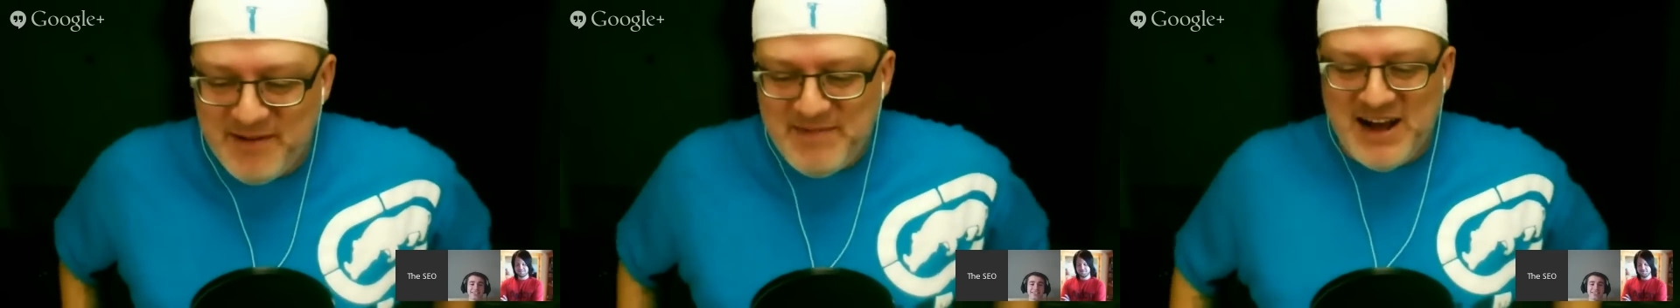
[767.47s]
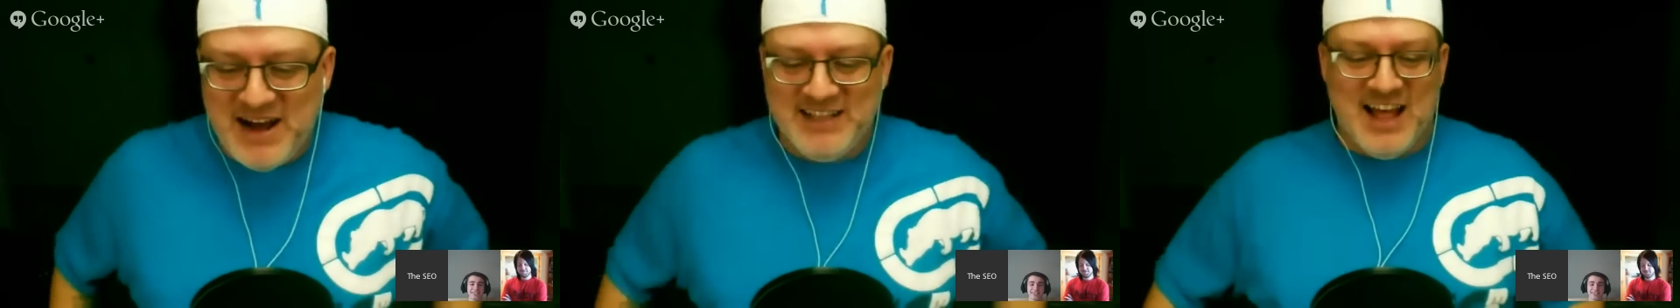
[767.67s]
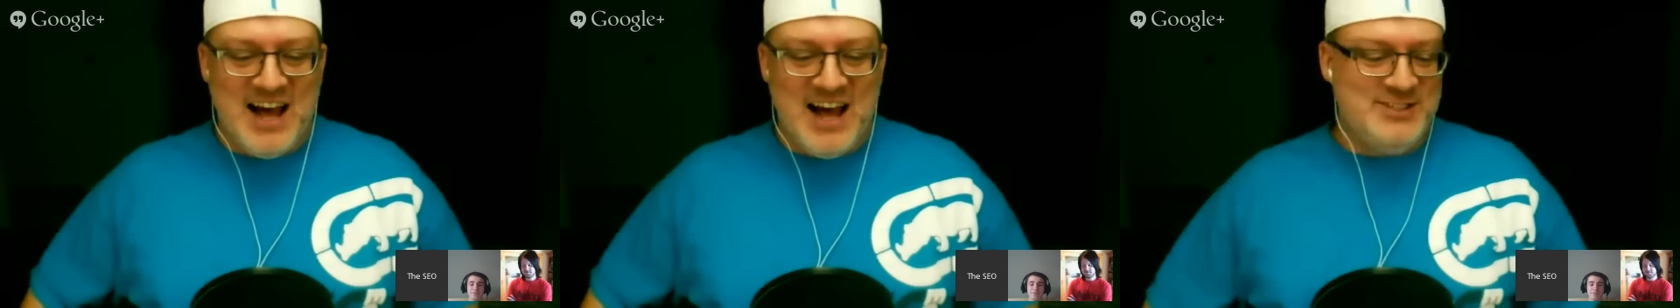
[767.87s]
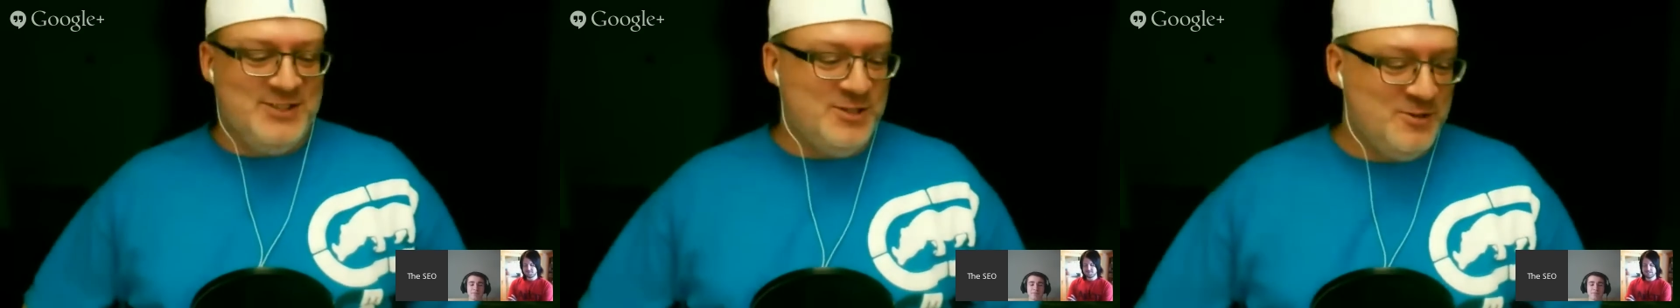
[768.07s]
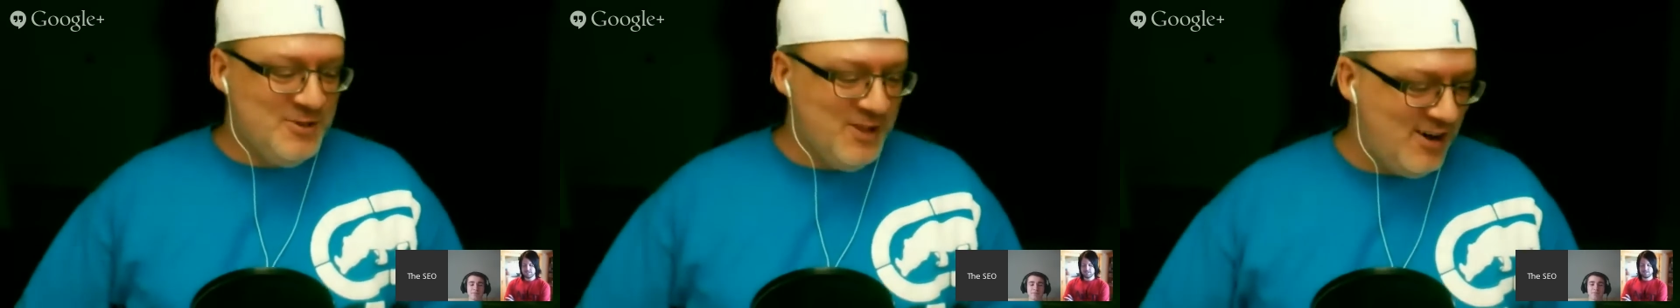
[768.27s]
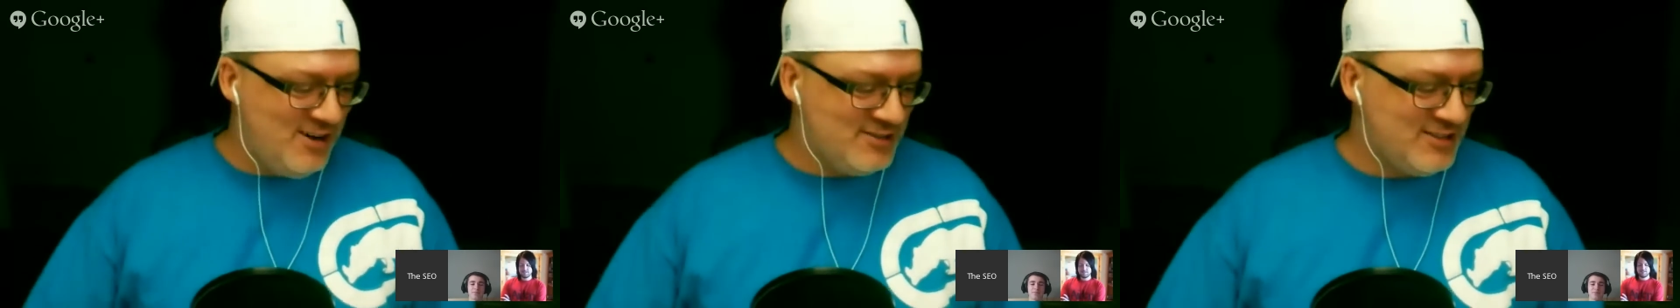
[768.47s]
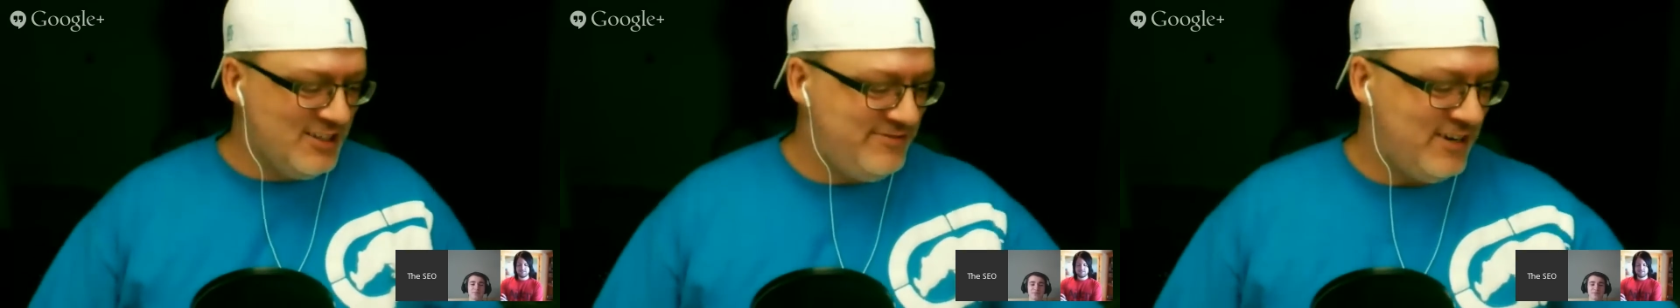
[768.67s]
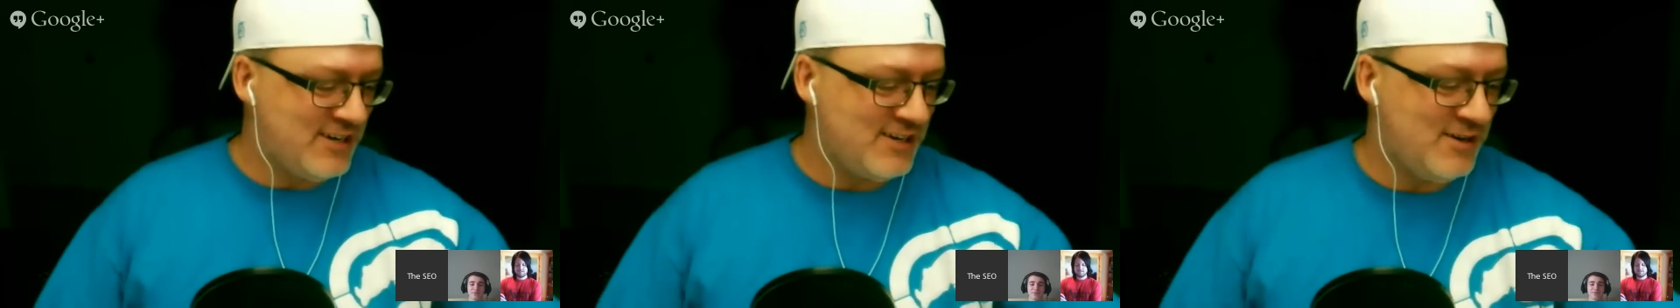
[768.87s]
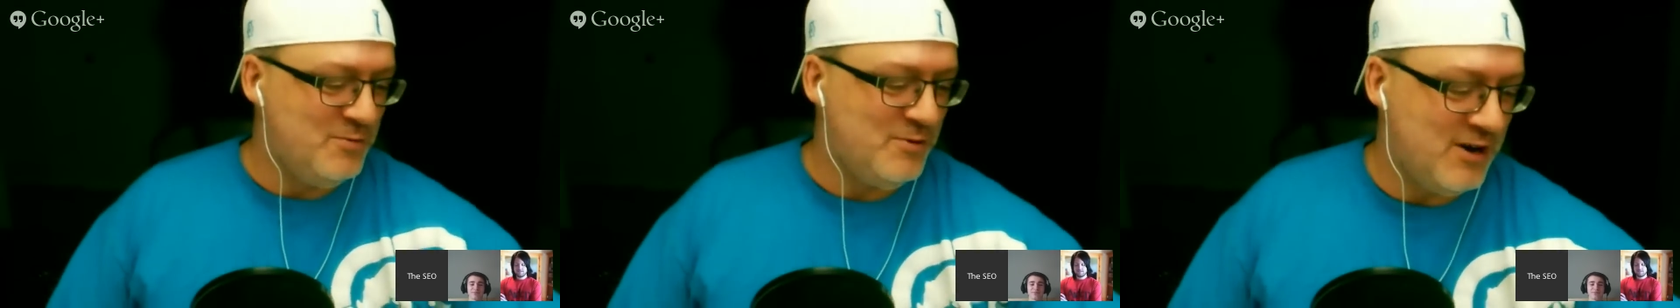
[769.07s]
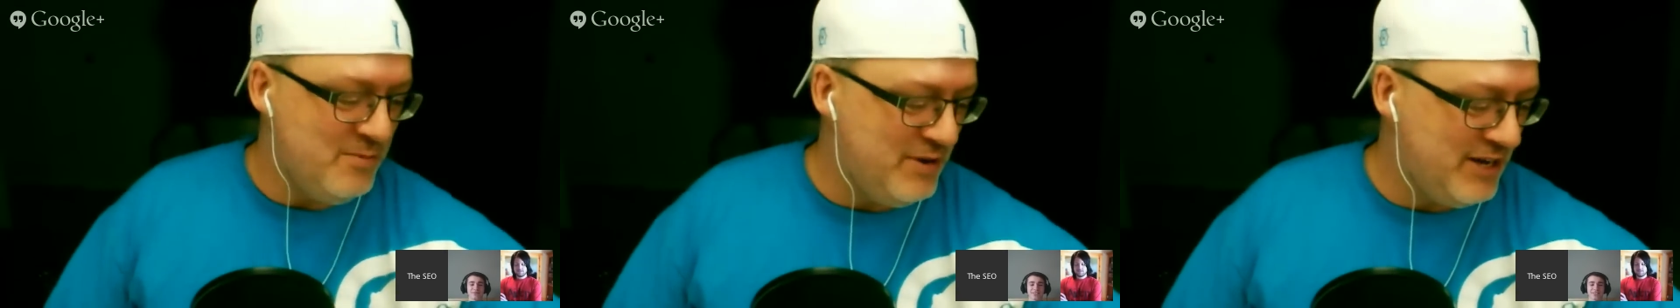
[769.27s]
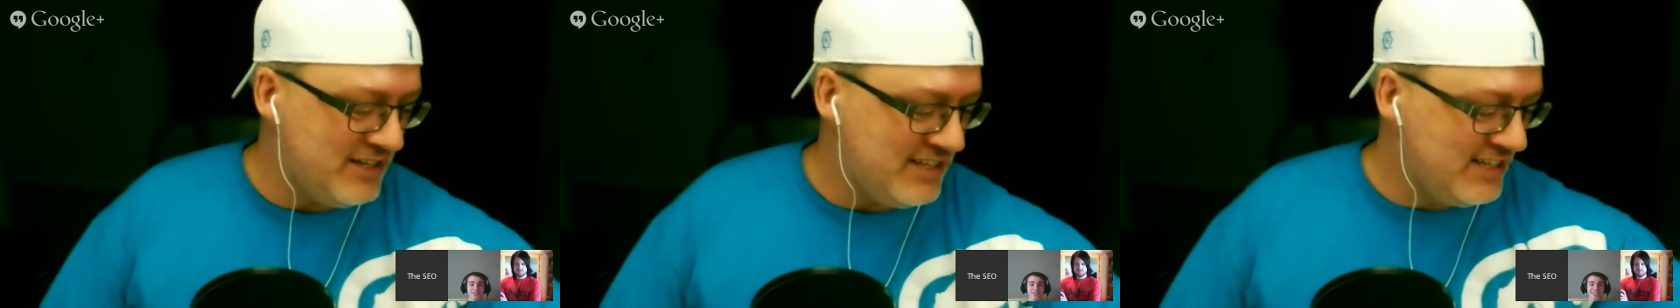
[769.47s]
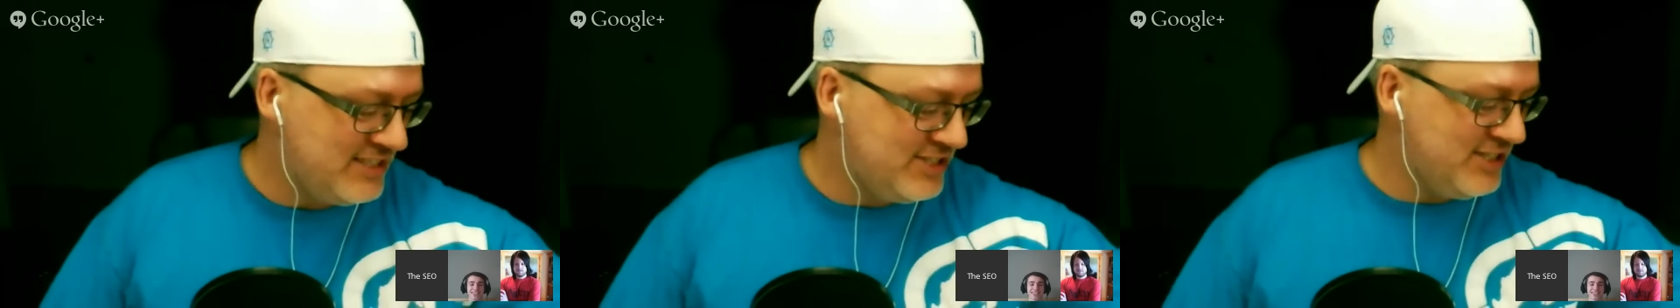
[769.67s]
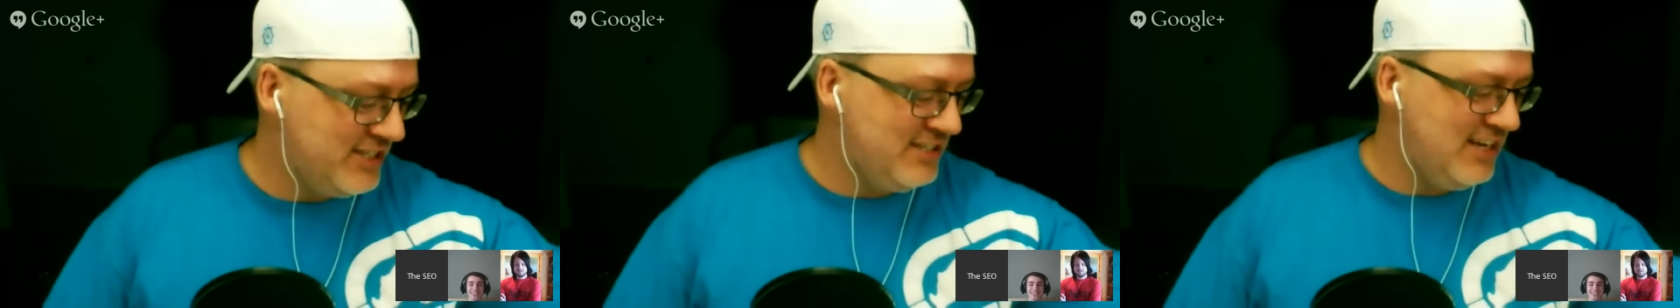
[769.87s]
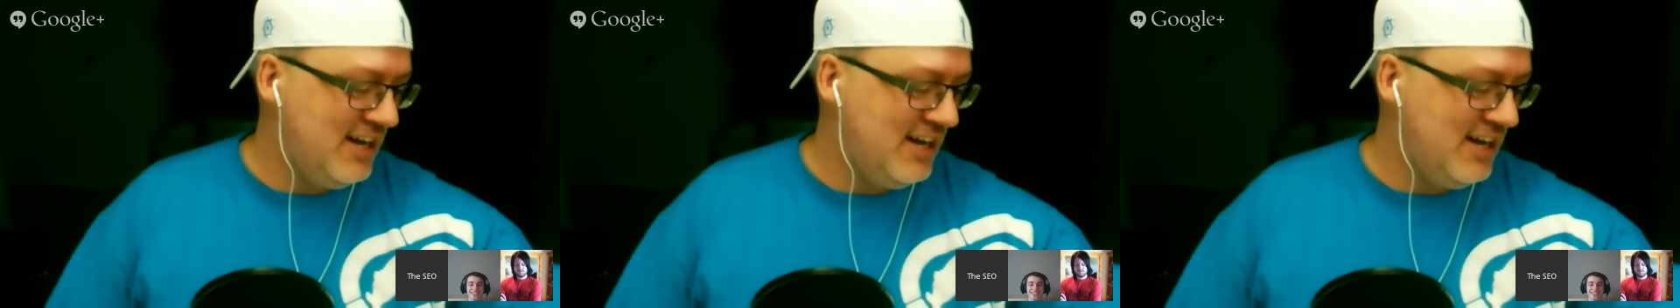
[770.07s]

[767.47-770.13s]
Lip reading: online too long to fucking worry about that shit.